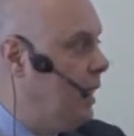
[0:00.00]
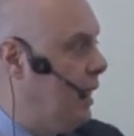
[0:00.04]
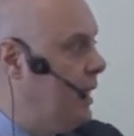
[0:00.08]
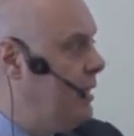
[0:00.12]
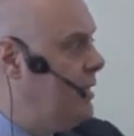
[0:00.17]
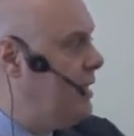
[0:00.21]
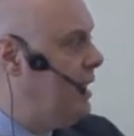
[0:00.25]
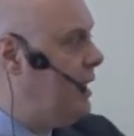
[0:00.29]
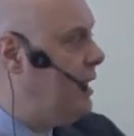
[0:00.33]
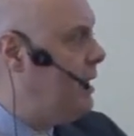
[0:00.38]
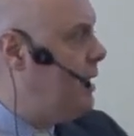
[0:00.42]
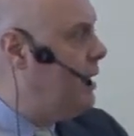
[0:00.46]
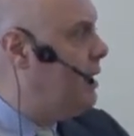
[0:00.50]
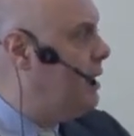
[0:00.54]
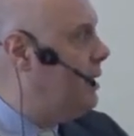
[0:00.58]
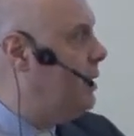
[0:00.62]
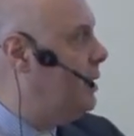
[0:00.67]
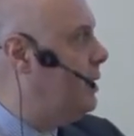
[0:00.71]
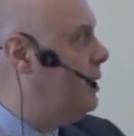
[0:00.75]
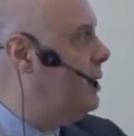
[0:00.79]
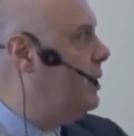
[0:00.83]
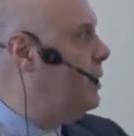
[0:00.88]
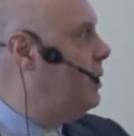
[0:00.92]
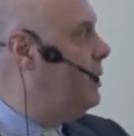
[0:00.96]
And then
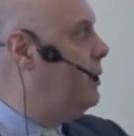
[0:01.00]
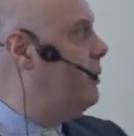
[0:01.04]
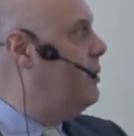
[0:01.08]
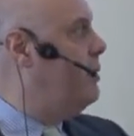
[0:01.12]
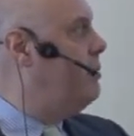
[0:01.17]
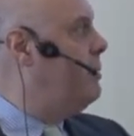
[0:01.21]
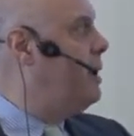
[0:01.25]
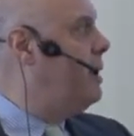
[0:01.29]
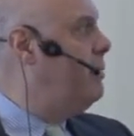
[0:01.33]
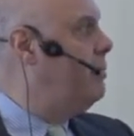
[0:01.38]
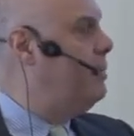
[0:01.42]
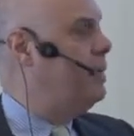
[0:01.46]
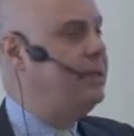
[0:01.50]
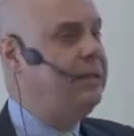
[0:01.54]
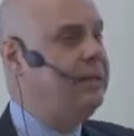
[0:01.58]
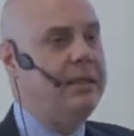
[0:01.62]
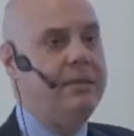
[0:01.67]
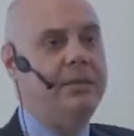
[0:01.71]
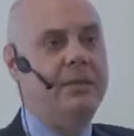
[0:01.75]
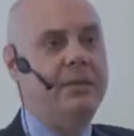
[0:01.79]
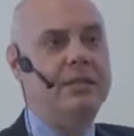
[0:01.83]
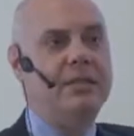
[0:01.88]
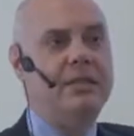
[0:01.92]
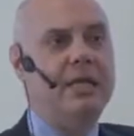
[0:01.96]
remember
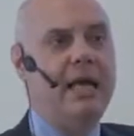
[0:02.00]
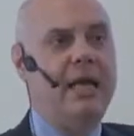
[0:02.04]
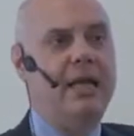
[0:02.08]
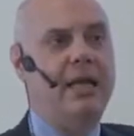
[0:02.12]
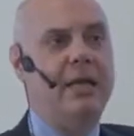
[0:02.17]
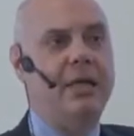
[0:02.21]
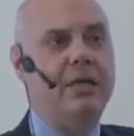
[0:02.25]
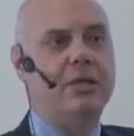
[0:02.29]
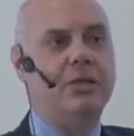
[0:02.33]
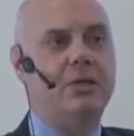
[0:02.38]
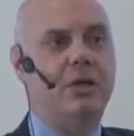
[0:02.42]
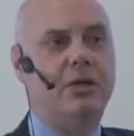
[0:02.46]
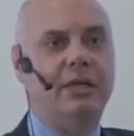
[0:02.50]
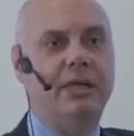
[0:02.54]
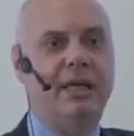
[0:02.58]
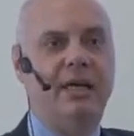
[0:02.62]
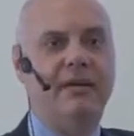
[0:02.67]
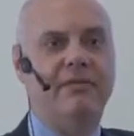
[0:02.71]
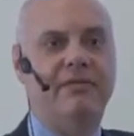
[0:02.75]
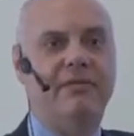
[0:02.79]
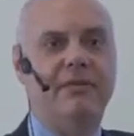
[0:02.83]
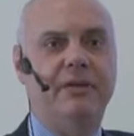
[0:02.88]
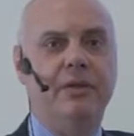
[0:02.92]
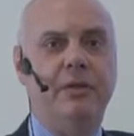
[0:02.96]
that the selling is not
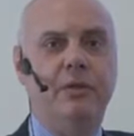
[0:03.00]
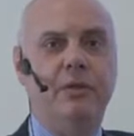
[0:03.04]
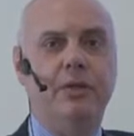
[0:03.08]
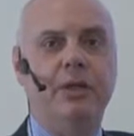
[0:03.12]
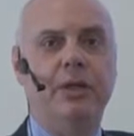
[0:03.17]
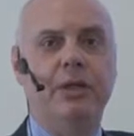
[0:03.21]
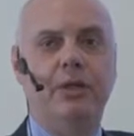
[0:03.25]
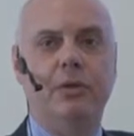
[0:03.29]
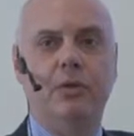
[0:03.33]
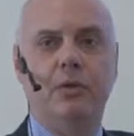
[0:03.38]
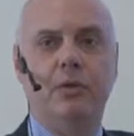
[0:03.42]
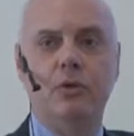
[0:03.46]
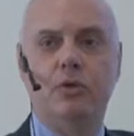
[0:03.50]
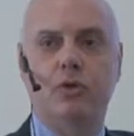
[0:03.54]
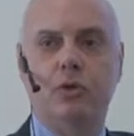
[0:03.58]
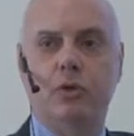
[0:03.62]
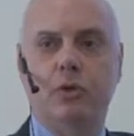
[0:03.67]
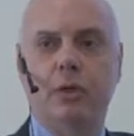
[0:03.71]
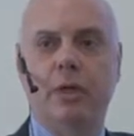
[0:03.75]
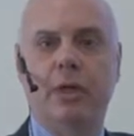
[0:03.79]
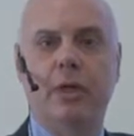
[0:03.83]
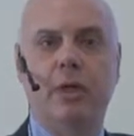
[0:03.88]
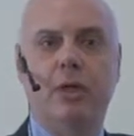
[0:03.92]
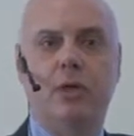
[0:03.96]
enough. You need
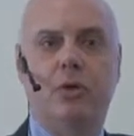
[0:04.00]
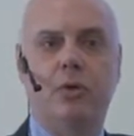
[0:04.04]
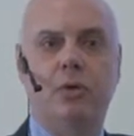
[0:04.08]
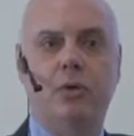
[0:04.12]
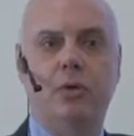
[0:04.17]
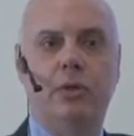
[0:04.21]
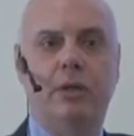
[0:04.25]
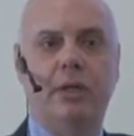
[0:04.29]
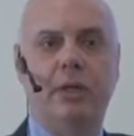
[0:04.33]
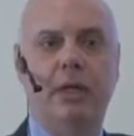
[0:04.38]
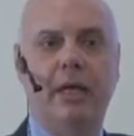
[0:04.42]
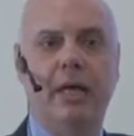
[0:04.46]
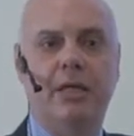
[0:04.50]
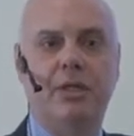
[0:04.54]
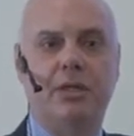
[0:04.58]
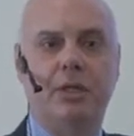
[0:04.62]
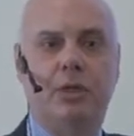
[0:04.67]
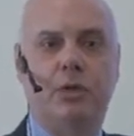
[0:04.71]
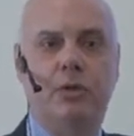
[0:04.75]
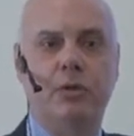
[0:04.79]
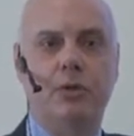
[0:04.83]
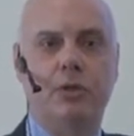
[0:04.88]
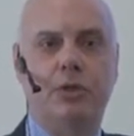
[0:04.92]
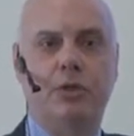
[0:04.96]
also a good
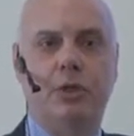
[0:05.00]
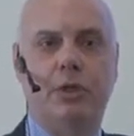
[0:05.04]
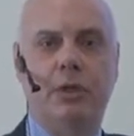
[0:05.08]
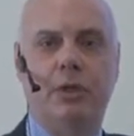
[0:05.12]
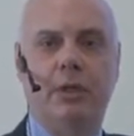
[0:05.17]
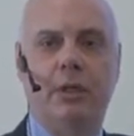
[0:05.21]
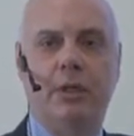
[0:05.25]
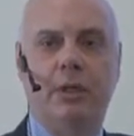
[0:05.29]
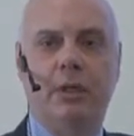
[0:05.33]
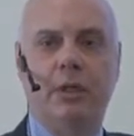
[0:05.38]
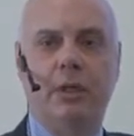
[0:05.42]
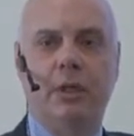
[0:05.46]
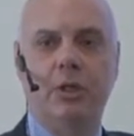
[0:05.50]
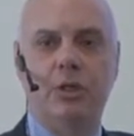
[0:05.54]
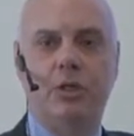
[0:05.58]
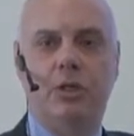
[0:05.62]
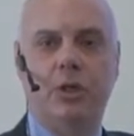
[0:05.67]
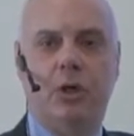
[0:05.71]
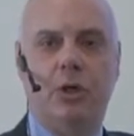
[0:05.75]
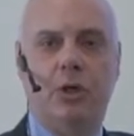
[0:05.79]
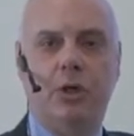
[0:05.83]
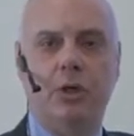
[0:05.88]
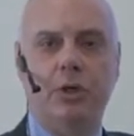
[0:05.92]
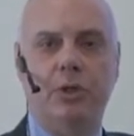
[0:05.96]
execution.
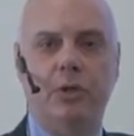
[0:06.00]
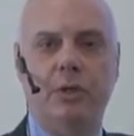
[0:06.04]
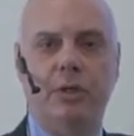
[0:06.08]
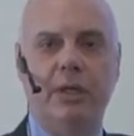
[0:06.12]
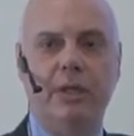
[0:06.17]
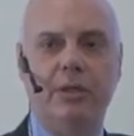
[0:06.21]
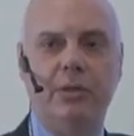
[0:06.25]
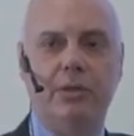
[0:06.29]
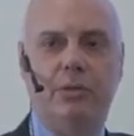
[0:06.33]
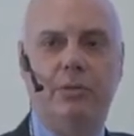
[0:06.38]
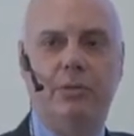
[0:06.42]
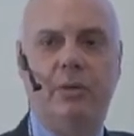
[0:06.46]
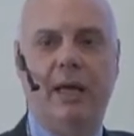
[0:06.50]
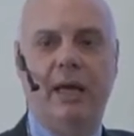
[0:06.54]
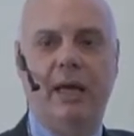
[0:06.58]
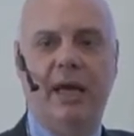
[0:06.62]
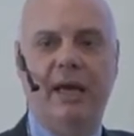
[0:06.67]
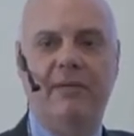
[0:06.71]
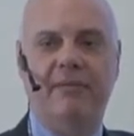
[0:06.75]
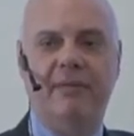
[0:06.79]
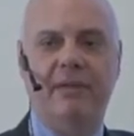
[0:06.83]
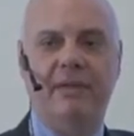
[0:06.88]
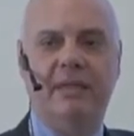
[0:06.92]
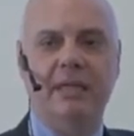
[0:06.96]
So you need to
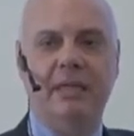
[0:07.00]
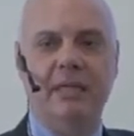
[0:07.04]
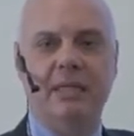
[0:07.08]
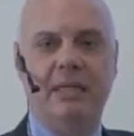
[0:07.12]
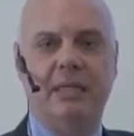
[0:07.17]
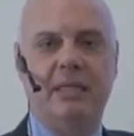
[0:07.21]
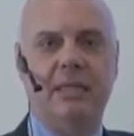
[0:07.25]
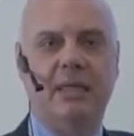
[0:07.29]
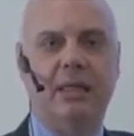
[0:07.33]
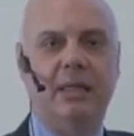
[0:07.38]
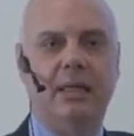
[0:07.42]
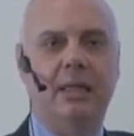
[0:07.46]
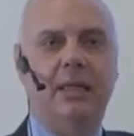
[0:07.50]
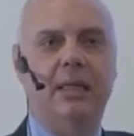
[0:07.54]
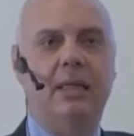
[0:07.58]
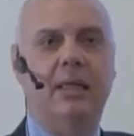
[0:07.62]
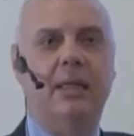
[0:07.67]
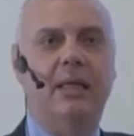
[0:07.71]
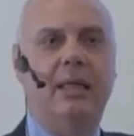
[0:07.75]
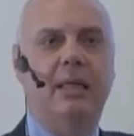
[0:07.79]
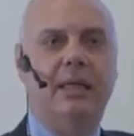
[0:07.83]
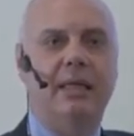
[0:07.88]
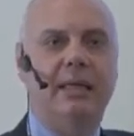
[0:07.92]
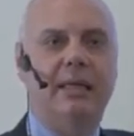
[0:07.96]
have this
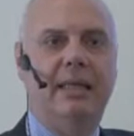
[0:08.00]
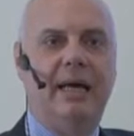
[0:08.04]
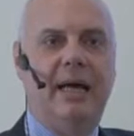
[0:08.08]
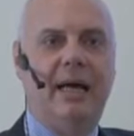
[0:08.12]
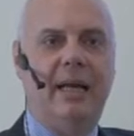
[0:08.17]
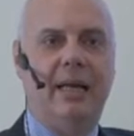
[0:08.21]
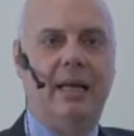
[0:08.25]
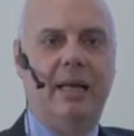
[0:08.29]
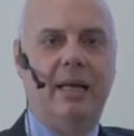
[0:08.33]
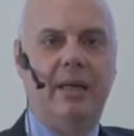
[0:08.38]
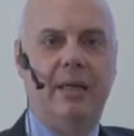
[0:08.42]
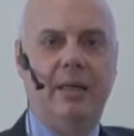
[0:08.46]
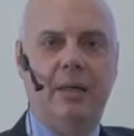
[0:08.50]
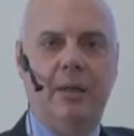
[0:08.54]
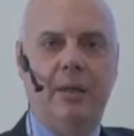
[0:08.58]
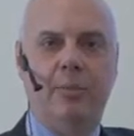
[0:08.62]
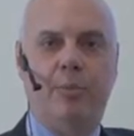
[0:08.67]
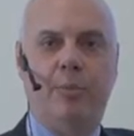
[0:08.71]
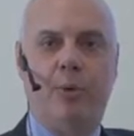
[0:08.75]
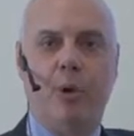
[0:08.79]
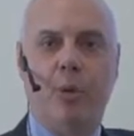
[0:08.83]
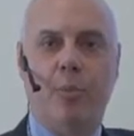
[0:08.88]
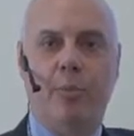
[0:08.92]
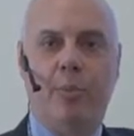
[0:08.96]
done
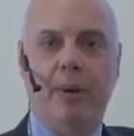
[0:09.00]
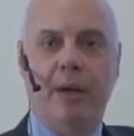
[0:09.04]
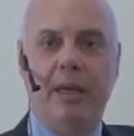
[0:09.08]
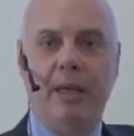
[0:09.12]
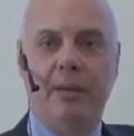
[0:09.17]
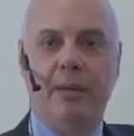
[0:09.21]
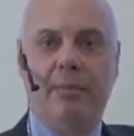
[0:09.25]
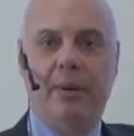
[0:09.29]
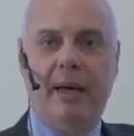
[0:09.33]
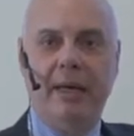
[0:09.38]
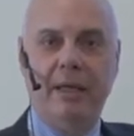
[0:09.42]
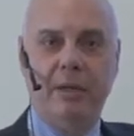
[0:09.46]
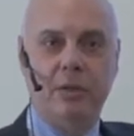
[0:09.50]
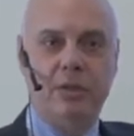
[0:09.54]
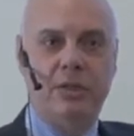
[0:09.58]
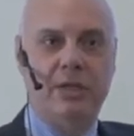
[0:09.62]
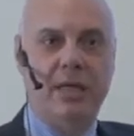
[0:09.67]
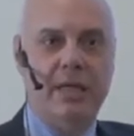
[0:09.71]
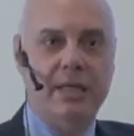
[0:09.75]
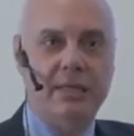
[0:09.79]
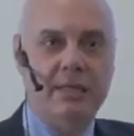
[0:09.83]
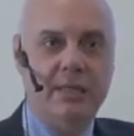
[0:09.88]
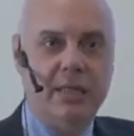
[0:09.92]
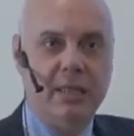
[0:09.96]
properly by your
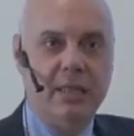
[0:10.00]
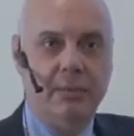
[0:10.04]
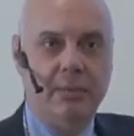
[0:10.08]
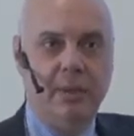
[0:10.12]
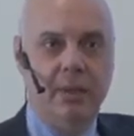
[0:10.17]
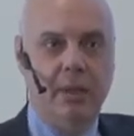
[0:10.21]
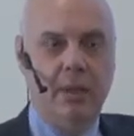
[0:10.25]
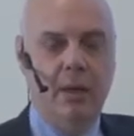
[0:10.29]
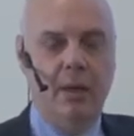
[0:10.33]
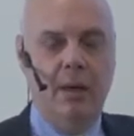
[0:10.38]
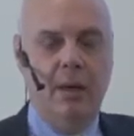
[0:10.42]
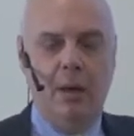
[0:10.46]
sales team.